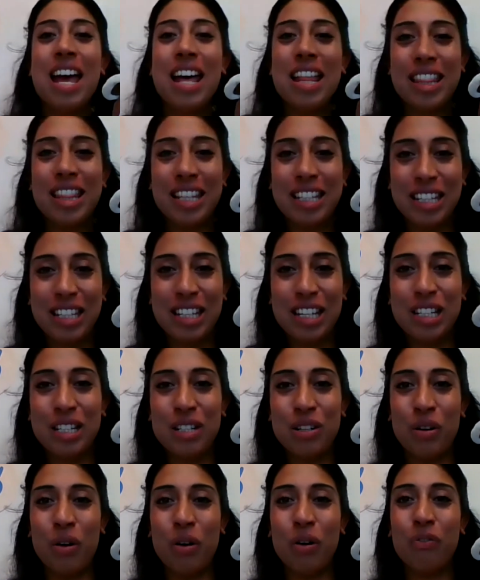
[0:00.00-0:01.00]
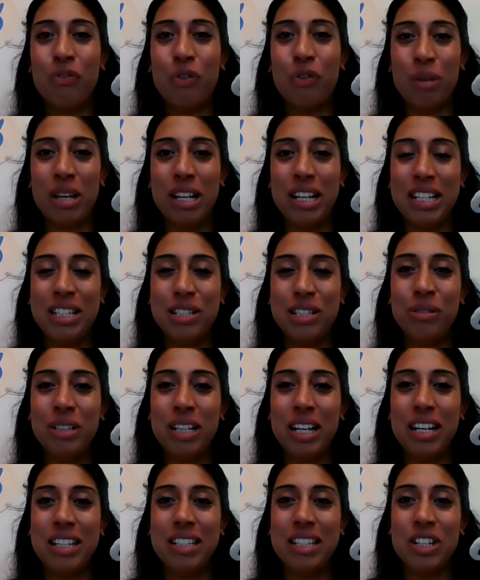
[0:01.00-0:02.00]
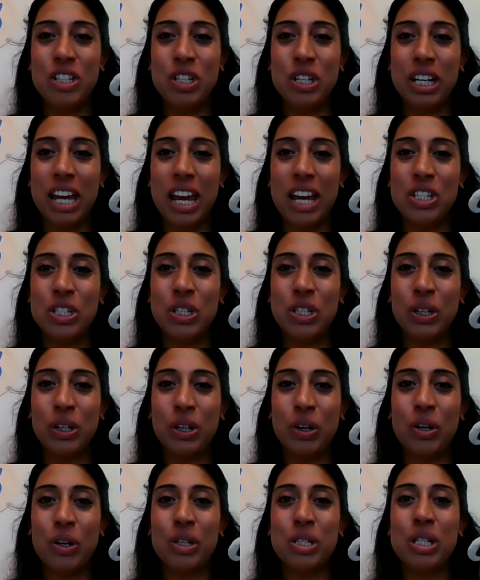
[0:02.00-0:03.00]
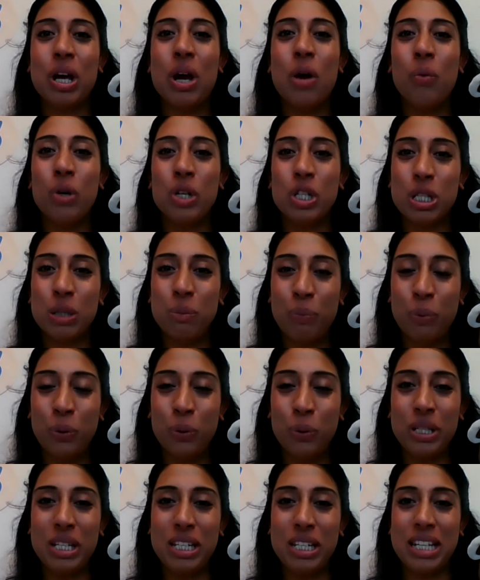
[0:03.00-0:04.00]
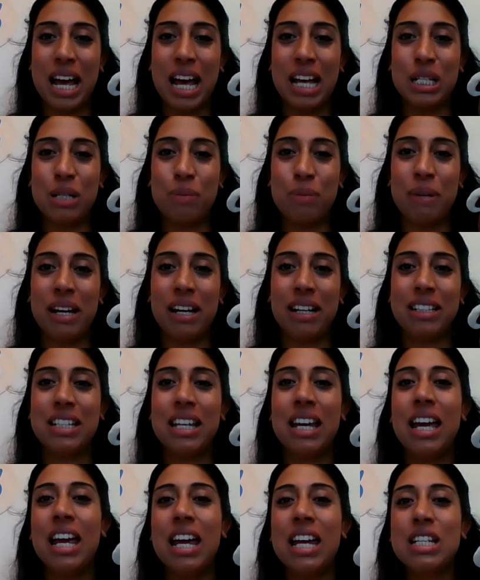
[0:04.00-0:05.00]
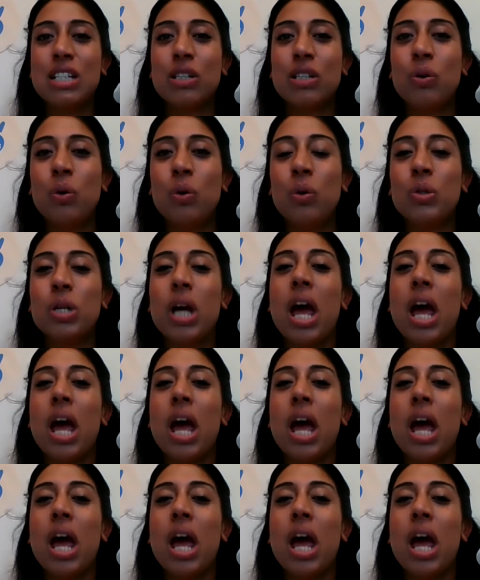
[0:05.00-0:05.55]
This is a song from the Little Learners Education class which supports this aspect it's called